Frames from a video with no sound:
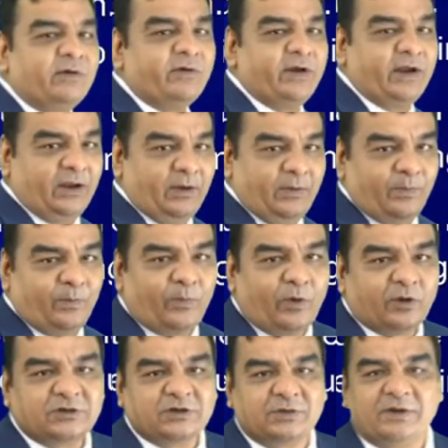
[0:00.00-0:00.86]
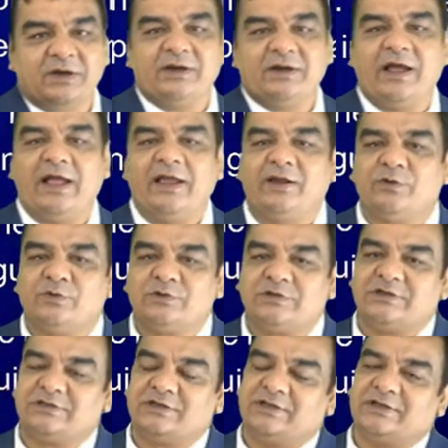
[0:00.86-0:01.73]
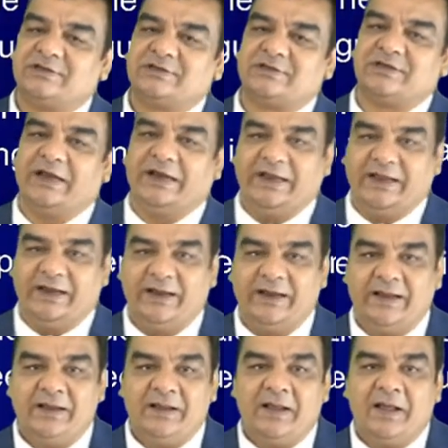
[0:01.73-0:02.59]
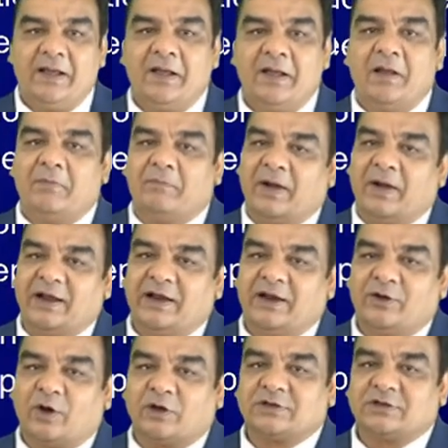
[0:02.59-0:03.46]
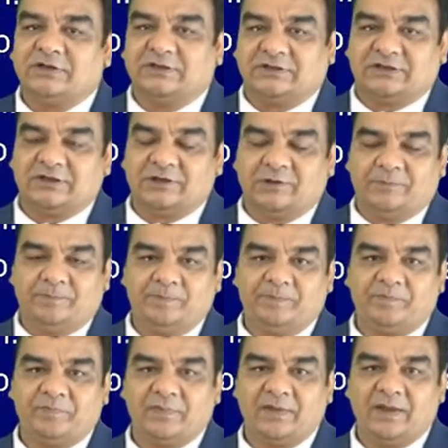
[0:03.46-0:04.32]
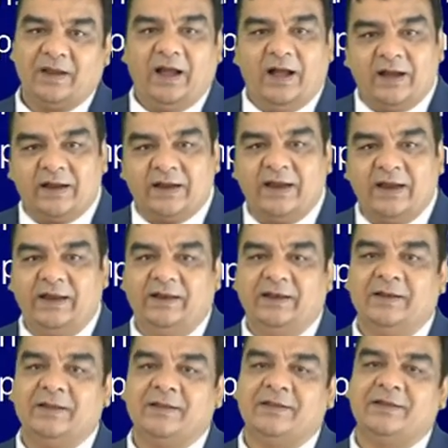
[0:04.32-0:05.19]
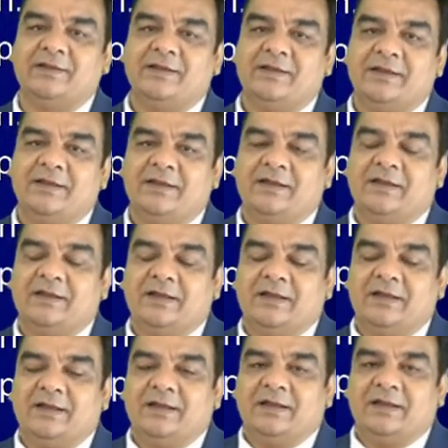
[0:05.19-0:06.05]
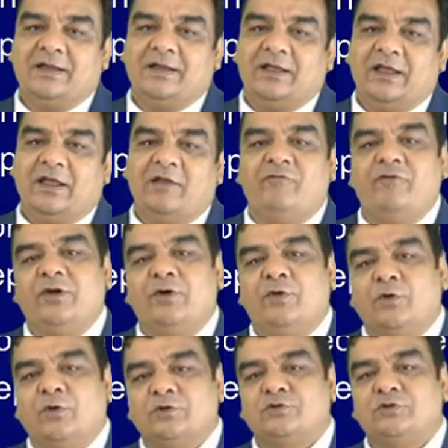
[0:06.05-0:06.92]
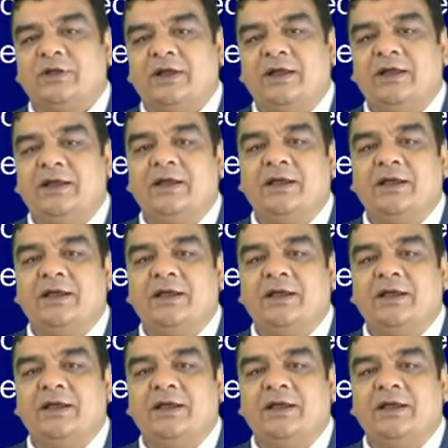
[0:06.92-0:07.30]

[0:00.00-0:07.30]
ring. Possible diagnosis in this lady. My dear doctors, again, if we go to the